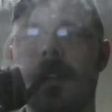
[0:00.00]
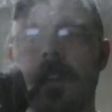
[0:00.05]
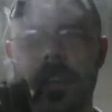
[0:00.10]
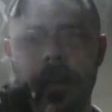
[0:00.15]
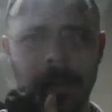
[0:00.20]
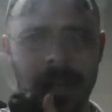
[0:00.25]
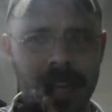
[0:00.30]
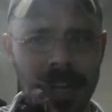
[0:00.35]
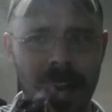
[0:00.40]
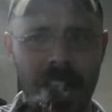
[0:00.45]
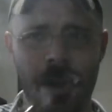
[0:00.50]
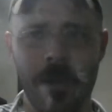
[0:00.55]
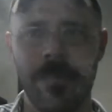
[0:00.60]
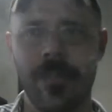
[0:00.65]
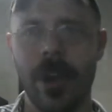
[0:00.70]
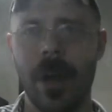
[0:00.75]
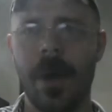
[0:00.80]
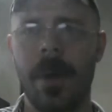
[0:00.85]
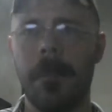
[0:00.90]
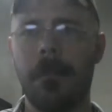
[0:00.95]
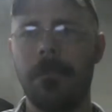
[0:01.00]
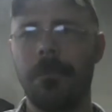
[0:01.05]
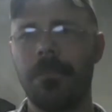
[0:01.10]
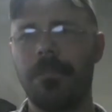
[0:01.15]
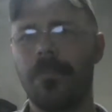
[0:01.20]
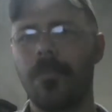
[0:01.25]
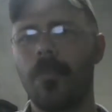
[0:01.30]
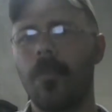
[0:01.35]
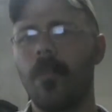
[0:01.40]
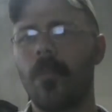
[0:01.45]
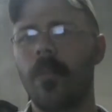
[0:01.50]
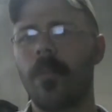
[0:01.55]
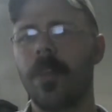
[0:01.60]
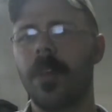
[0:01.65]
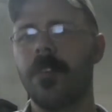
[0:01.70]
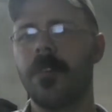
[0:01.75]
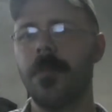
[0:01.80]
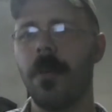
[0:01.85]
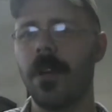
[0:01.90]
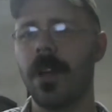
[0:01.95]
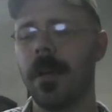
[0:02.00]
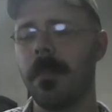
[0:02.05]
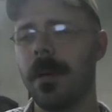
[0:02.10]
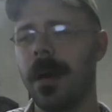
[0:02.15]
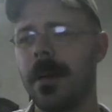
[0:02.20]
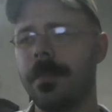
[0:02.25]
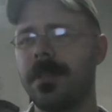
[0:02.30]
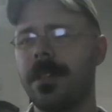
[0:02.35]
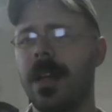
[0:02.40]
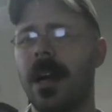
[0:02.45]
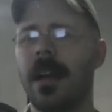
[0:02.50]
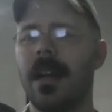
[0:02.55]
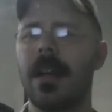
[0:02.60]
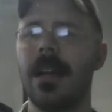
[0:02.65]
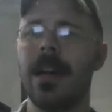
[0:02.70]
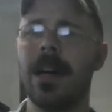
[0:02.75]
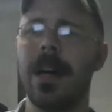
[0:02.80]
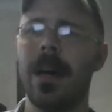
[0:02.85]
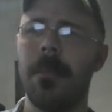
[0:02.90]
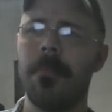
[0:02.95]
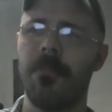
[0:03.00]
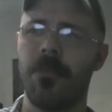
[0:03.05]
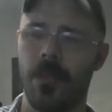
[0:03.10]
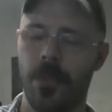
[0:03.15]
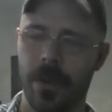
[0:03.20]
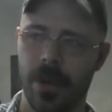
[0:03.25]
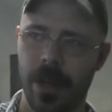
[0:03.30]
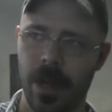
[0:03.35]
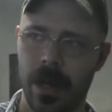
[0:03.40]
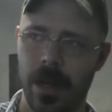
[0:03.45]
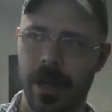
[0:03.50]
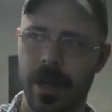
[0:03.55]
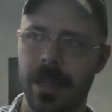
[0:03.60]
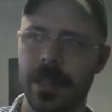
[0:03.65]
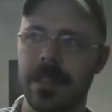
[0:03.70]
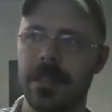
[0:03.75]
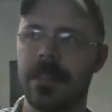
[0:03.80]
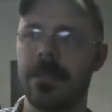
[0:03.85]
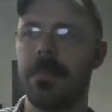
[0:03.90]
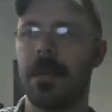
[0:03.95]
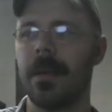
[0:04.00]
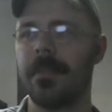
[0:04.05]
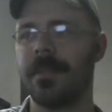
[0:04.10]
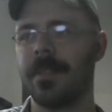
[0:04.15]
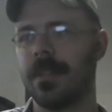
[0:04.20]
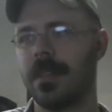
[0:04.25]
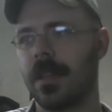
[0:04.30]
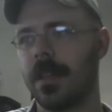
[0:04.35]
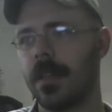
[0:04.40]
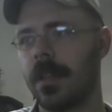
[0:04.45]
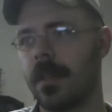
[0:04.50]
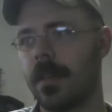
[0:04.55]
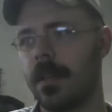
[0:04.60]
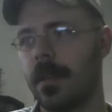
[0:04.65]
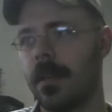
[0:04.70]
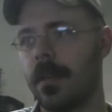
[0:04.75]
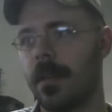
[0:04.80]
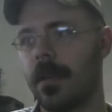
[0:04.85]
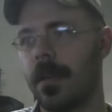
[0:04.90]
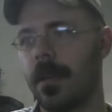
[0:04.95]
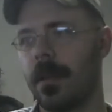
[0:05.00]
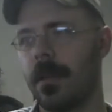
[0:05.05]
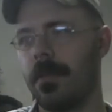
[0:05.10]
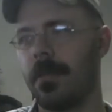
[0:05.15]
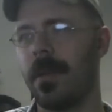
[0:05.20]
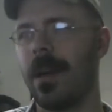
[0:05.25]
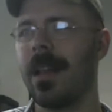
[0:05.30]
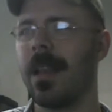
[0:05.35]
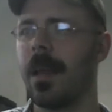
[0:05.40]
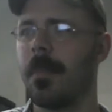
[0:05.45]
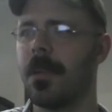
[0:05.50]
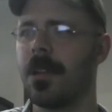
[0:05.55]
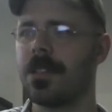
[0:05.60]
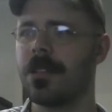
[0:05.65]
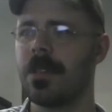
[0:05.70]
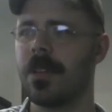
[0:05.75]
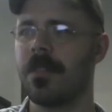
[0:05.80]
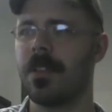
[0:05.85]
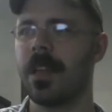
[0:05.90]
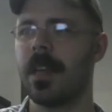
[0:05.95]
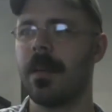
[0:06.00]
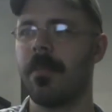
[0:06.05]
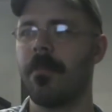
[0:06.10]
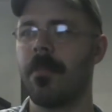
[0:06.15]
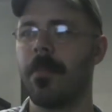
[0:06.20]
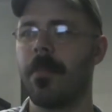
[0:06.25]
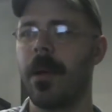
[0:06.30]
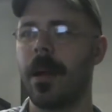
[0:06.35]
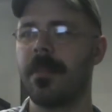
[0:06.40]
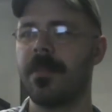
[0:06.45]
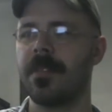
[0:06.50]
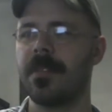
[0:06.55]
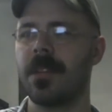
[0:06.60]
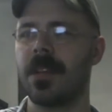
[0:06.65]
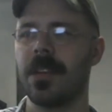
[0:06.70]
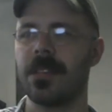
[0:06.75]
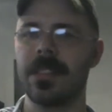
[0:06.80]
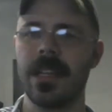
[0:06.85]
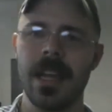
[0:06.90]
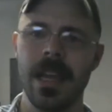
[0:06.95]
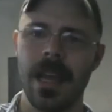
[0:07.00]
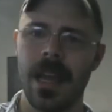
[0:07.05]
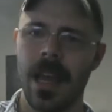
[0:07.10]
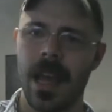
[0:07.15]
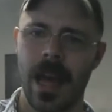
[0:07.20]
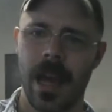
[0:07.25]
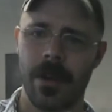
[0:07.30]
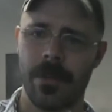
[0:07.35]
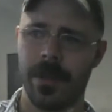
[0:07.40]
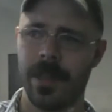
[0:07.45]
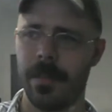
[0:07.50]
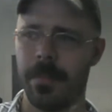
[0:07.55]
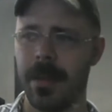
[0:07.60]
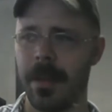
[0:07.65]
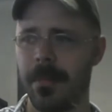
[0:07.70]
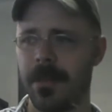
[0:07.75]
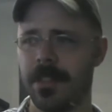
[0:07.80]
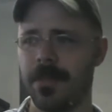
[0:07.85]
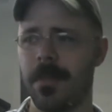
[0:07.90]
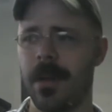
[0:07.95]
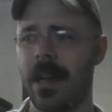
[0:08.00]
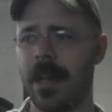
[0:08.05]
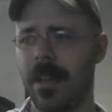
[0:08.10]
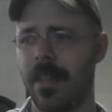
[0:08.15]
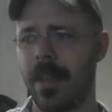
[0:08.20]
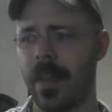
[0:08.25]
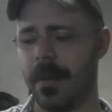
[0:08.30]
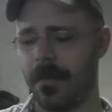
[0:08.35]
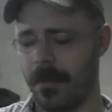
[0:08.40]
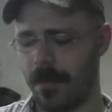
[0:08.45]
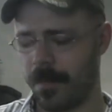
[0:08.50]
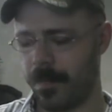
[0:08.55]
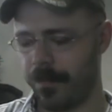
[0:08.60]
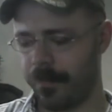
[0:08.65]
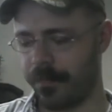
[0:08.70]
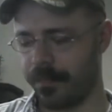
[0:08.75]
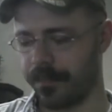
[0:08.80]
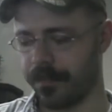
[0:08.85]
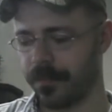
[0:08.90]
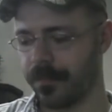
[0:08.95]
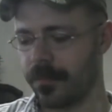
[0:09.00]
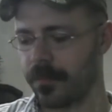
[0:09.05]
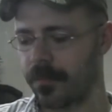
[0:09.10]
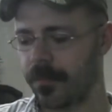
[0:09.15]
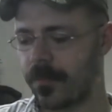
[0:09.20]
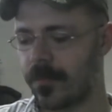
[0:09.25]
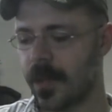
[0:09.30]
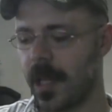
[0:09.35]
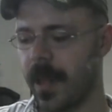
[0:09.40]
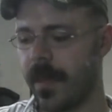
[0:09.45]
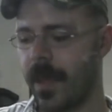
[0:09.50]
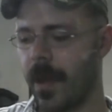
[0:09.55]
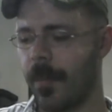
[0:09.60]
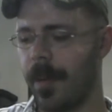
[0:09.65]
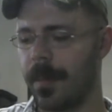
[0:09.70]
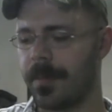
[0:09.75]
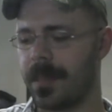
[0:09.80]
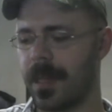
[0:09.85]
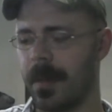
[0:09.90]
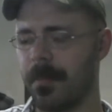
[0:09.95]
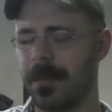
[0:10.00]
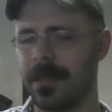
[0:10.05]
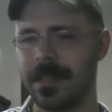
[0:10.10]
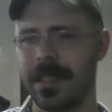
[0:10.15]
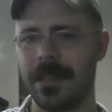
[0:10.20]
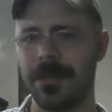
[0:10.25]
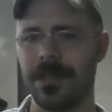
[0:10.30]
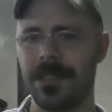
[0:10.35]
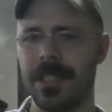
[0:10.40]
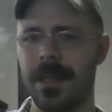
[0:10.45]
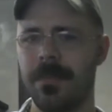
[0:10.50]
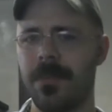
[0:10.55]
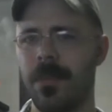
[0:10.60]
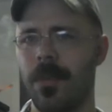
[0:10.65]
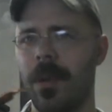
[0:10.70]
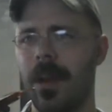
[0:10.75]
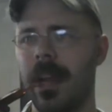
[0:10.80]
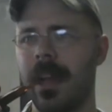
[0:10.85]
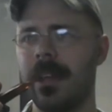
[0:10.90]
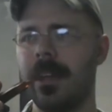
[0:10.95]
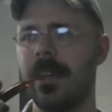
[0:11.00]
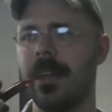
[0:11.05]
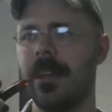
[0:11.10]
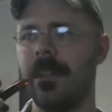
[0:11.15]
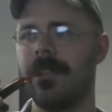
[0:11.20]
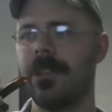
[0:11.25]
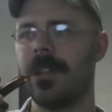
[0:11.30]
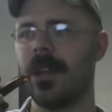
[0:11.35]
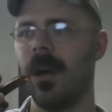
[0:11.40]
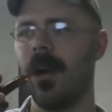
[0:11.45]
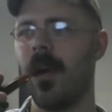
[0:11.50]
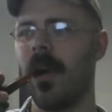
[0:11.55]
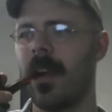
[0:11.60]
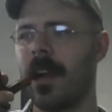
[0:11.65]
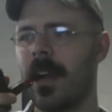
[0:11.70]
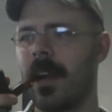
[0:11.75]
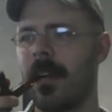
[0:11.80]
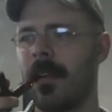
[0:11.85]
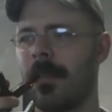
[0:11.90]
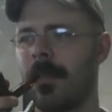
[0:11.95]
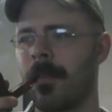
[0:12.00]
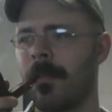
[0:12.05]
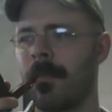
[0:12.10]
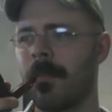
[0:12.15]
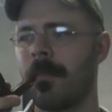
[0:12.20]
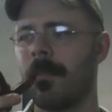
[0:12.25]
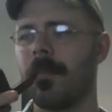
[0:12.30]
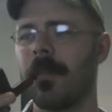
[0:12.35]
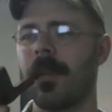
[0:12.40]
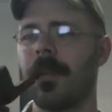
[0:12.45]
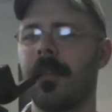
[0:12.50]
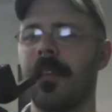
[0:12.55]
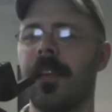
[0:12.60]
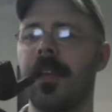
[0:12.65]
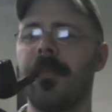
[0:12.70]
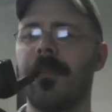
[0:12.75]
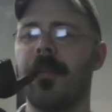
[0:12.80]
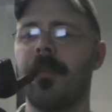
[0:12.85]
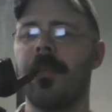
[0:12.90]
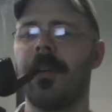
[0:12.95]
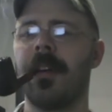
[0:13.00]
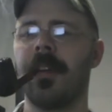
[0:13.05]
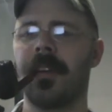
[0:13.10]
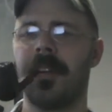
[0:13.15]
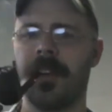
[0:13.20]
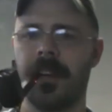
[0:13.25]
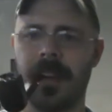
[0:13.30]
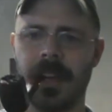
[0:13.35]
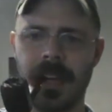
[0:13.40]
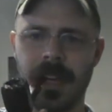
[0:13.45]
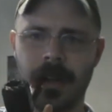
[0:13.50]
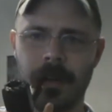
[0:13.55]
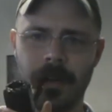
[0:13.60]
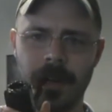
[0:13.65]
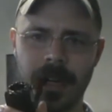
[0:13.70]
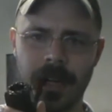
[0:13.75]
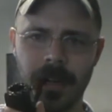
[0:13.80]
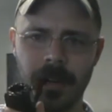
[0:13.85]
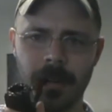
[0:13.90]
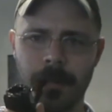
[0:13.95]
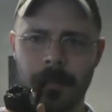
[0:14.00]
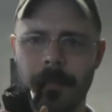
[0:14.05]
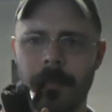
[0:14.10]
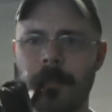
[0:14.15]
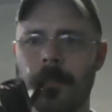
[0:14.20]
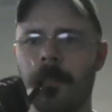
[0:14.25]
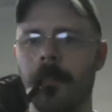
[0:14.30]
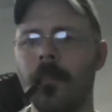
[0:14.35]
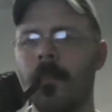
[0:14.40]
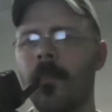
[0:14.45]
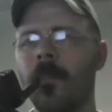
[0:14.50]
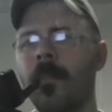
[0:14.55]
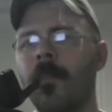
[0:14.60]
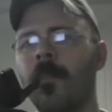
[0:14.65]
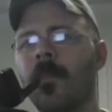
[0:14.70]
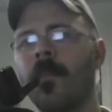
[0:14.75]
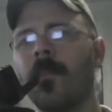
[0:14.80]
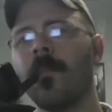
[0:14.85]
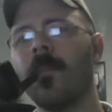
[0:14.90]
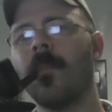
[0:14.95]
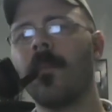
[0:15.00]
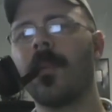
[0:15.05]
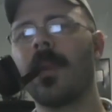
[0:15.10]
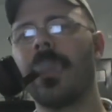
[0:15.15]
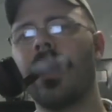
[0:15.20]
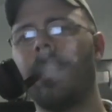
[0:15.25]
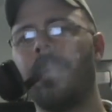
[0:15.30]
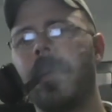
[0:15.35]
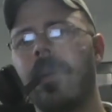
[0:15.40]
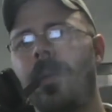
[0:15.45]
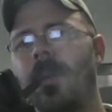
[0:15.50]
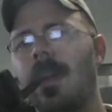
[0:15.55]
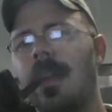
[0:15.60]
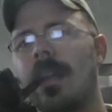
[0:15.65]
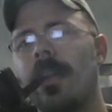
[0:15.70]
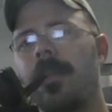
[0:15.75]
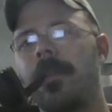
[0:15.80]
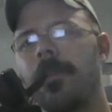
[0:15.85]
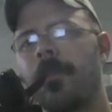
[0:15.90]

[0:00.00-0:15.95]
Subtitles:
tobacco from smokingpipes.com for noggins, pipes, and cigars. Well, I'm not sure if you can get it for pipes and cigars. I don't really pay much mind to that website because they don't ship to where I live. So I'm gonna ship to Washington. How annoying.